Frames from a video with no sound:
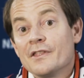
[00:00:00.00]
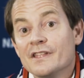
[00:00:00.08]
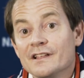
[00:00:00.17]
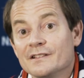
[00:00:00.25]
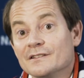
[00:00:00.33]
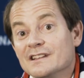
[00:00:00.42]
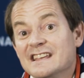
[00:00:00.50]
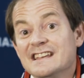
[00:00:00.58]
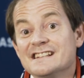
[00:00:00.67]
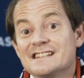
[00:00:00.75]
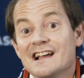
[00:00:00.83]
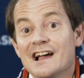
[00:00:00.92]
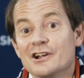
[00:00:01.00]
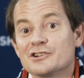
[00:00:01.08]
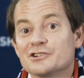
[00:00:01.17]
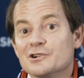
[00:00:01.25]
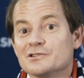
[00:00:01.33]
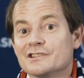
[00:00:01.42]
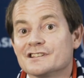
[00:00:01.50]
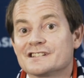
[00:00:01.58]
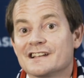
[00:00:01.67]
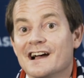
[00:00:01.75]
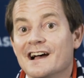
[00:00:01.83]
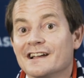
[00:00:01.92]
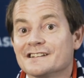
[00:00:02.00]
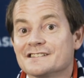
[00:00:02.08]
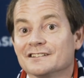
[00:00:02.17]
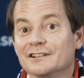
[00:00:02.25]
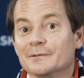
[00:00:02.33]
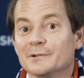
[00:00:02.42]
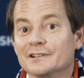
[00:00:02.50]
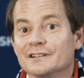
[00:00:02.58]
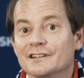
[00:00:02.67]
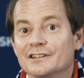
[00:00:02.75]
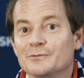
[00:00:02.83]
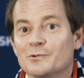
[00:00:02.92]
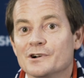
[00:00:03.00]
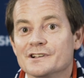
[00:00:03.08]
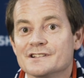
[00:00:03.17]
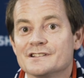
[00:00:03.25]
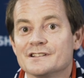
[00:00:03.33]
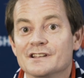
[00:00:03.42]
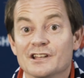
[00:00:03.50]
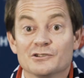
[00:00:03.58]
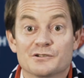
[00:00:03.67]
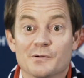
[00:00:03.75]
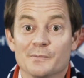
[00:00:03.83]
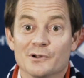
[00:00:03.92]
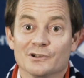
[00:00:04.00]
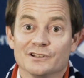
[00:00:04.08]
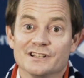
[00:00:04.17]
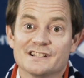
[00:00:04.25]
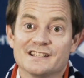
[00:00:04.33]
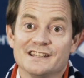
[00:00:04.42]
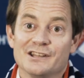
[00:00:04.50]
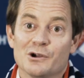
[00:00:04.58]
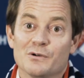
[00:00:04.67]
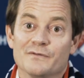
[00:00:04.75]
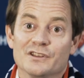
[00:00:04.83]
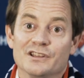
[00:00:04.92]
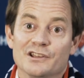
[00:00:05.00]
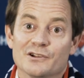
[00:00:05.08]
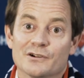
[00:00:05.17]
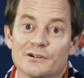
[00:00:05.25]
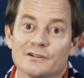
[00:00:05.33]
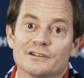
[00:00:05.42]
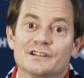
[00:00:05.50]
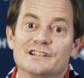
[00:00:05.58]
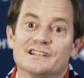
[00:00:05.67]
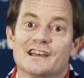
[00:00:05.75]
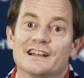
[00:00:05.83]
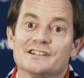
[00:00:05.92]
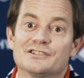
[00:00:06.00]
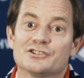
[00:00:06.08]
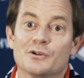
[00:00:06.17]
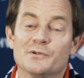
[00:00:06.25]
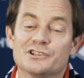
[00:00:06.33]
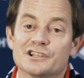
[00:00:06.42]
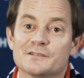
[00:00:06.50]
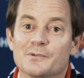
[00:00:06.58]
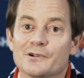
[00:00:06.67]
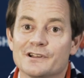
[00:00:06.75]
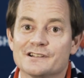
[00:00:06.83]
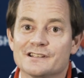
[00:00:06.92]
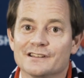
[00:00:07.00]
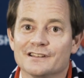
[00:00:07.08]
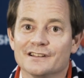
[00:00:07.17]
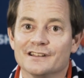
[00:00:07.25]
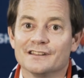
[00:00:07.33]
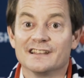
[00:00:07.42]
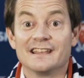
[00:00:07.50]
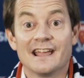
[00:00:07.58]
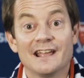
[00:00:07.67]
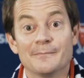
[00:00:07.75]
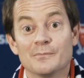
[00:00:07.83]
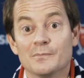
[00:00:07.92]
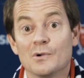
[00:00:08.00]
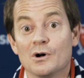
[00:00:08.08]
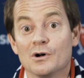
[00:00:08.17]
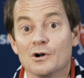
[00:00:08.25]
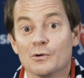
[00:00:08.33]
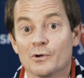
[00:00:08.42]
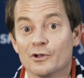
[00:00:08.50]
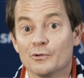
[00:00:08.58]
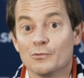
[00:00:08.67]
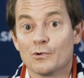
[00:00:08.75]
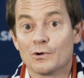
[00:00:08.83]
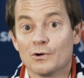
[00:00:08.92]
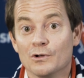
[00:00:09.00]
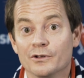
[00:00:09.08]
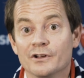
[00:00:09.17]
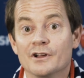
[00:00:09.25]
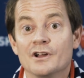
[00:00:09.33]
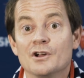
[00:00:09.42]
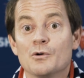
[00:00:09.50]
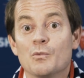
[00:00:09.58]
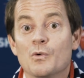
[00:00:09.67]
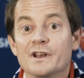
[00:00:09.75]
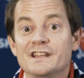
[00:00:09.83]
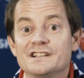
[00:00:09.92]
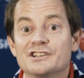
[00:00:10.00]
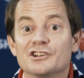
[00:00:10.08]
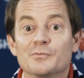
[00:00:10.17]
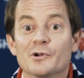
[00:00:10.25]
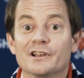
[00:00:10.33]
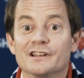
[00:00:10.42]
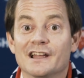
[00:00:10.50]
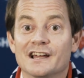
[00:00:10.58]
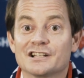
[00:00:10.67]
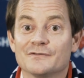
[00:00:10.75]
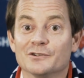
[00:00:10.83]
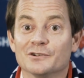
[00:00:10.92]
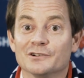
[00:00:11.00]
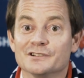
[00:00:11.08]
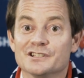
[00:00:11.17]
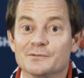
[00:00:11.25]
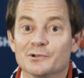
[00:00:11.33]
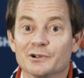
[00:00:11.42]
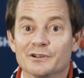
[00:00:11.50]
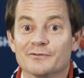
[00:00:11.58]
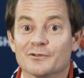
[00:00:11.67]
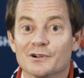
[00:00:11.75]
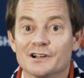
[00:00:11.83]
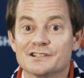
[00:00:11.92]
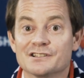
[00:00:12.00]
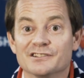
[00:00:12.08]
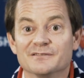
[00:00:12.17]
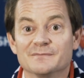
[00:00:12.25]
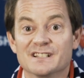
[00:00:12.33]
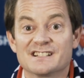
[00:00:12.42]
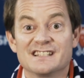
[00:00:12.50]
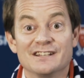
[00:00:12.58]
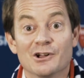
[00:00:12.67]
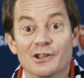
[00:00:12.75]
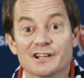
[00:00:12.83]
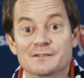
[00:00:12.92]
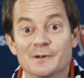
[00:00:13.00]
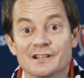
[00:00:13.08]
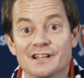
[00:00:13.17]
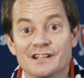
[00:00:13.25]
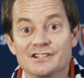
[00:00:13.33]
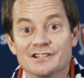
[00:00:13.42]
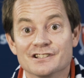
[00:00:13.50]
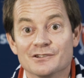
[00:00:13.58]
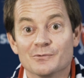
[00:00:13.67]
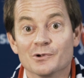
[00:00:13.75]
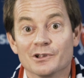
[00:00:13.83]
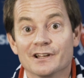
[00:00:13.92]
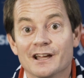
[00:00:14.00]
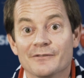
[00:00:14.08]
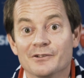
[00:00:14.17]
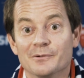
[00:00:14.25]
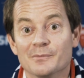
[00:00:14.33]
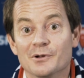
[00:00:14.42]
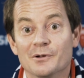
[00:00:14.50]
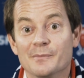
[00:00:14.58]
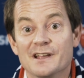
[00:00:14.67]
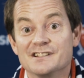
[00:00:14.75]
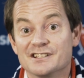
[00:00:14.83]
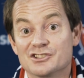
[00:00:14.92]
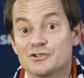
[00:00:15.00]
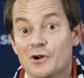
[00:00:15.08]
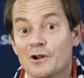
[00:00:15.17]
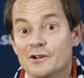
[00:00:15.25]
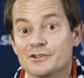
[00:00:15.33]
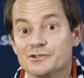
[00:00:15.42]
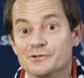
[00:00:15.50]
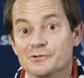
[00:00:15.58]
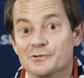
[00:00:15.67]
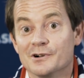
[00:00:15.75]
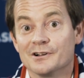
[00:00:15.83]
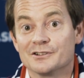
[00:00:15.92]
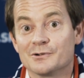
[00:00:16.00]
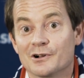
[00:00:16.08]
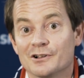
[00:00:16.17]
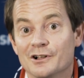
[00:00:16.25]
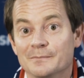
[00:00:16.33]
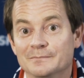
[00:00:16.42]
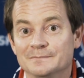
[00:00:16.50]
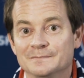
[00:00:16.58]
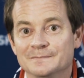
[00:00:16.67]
I think Ian's hire shows that the sky is the limit. Ian was English Premier League CEO of the year. He's had so much experience in the game around the world. What he's going to bring to Nashville is the ability for us to exceed all expectations and really have an amazing start to our club.